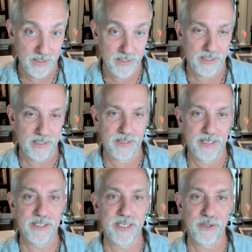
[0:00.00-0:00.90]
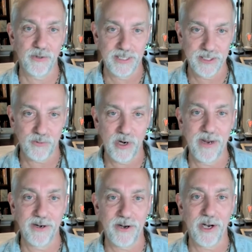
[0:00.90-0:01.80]
Uh, that instead you'll at least remain
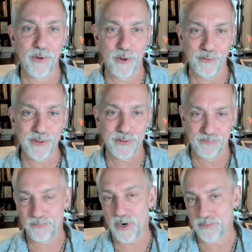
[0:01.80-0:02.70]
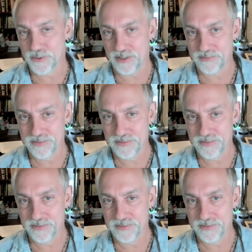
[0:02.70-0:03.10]
calm and hopefully problem solve.